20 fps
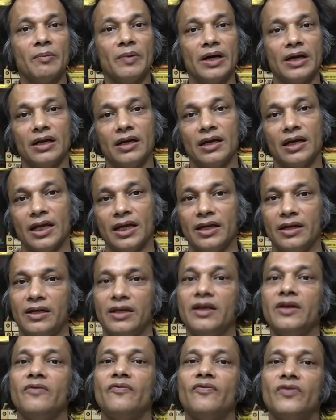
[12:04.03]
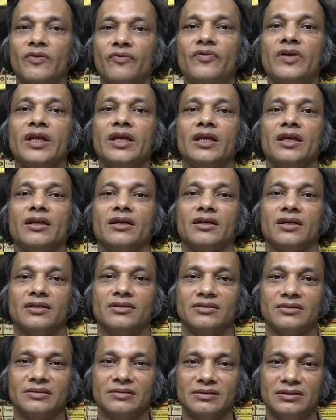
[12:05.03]
But in 1950,
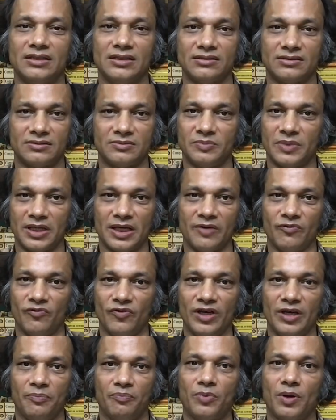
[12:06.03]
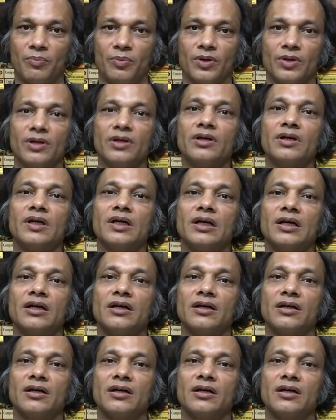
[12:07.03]
this became very popular.